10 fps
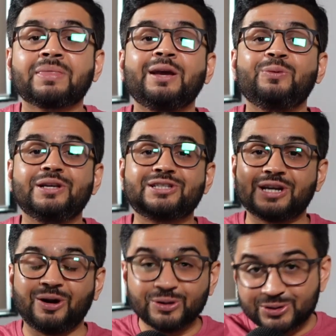which
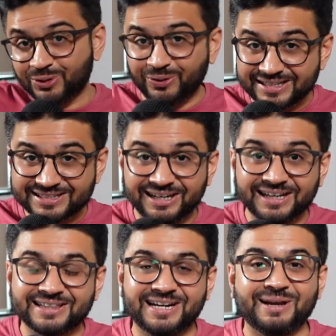also is the
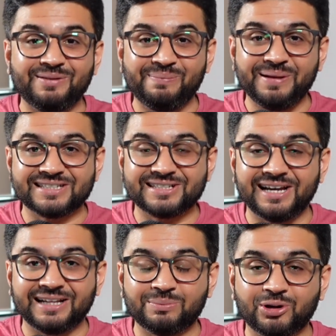link that I will paste
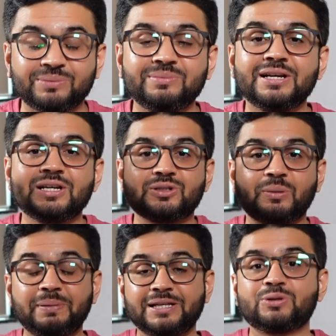at the bottom. So
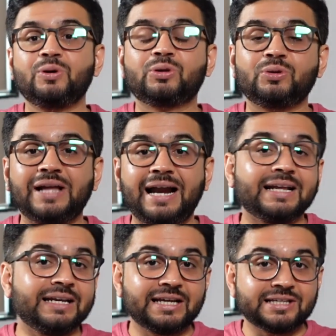please go through that
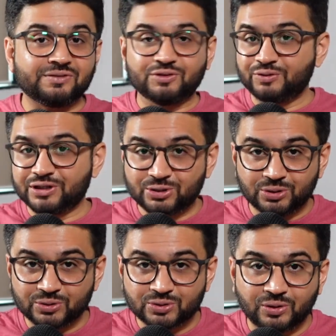in case if you wish to
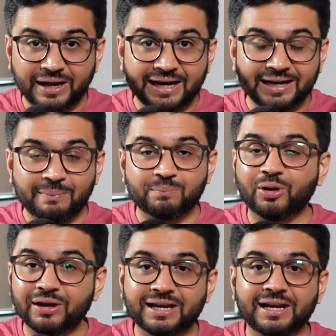do so and
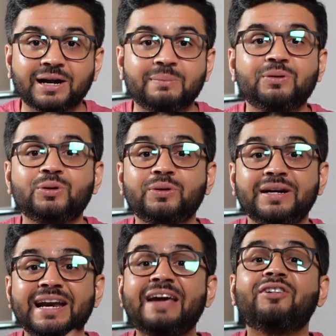employ ClickUp to
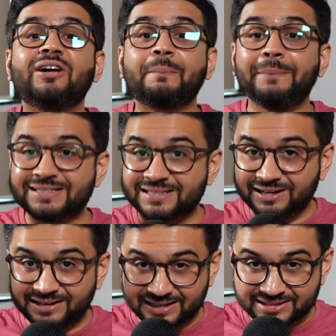never miss a
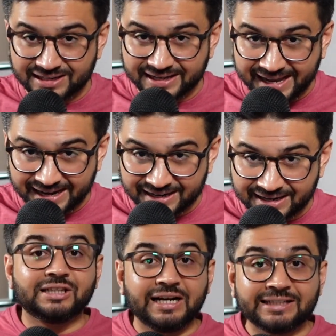task again.
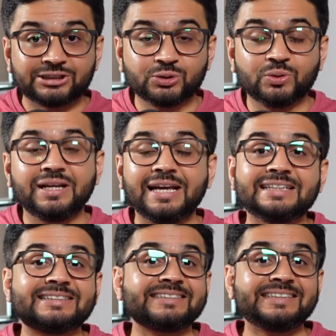The next tool
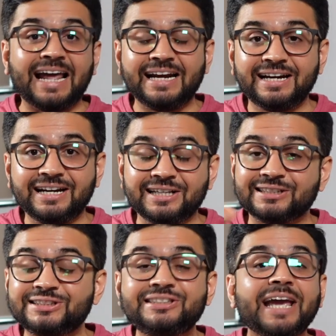is Calendly.
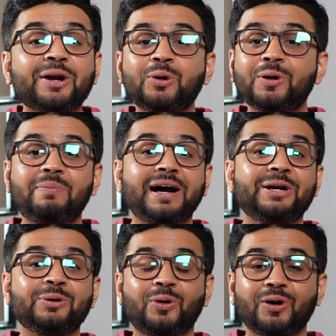Say goodbye
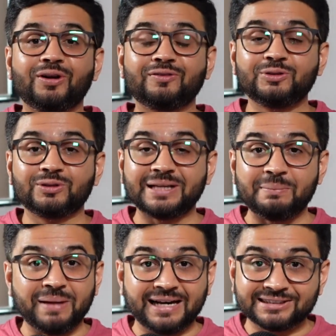to all of those
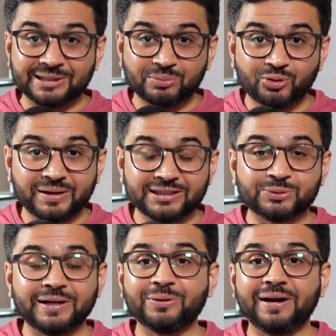embarrassing moments
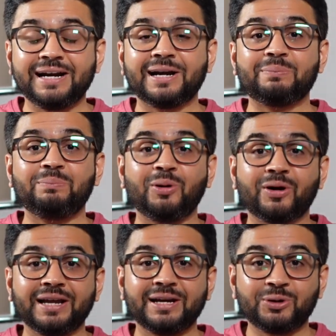where you ended up
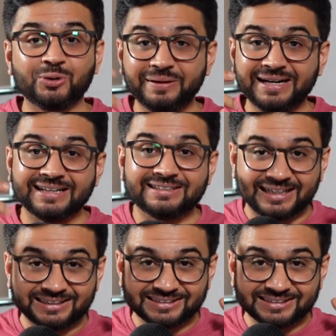blocking 2 meetings at the